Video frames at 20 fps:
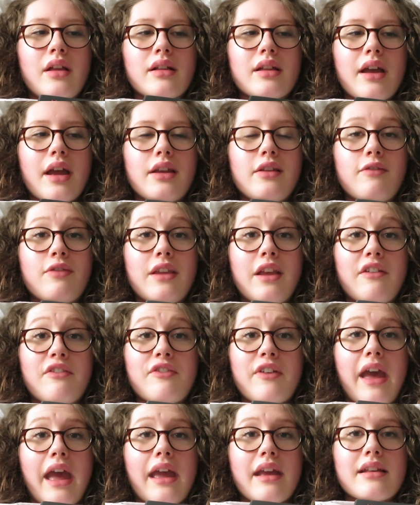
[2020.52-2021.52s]
kind of the
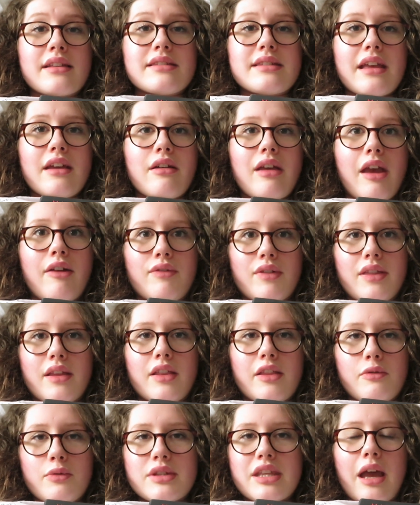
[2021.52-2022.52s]
effects
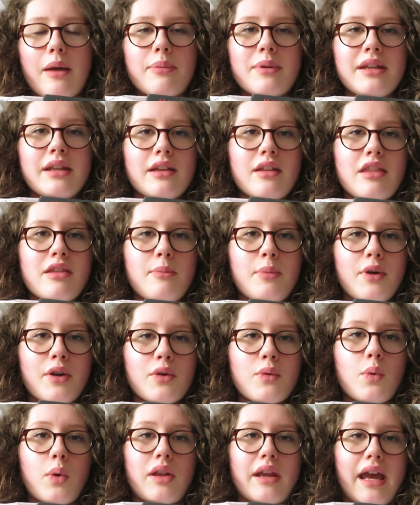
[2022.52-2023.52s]
everything that was happening in the
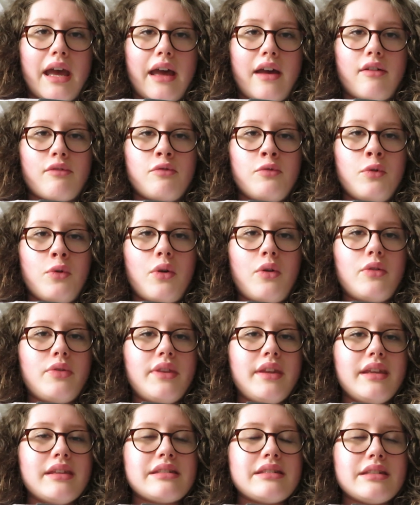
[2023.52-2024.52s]
book would have
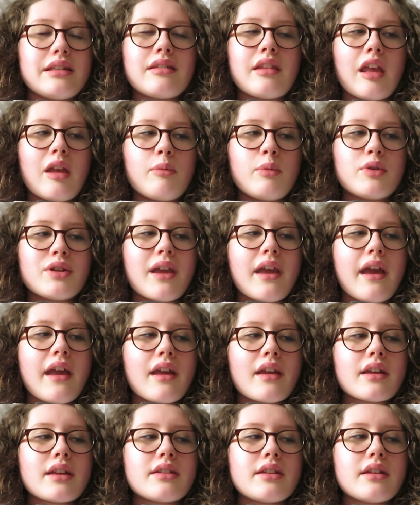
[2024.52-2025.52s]
on these disabled
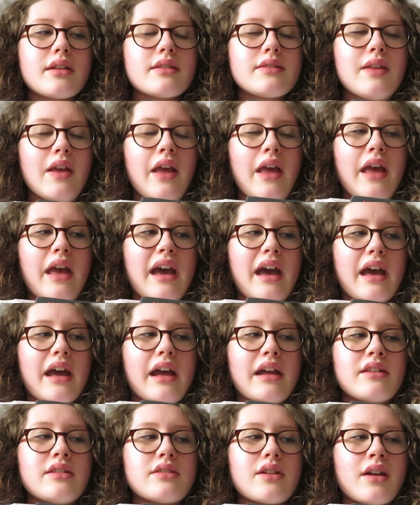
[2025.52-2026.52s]
characters.
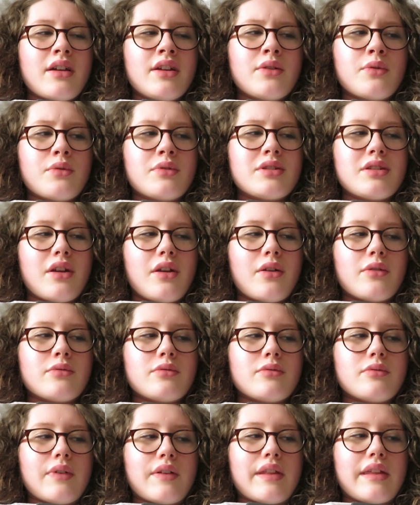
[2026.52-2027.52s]
And I also
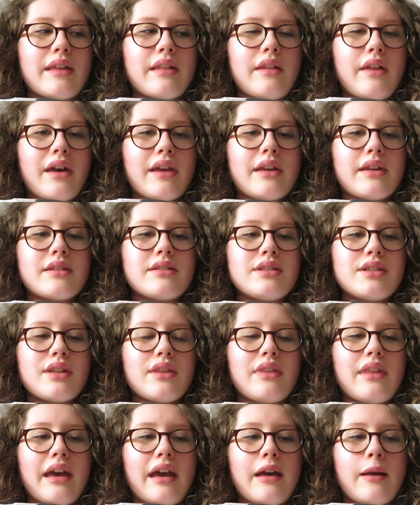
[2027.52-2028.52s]
really liked
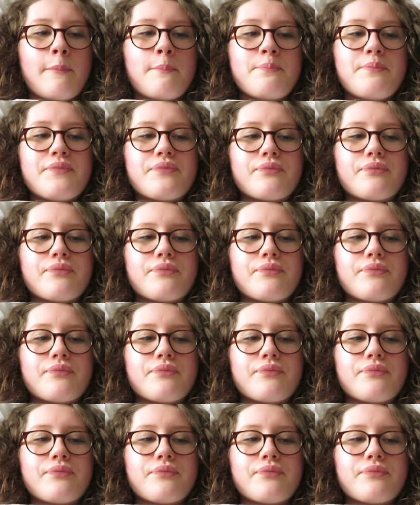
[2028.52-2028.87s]
that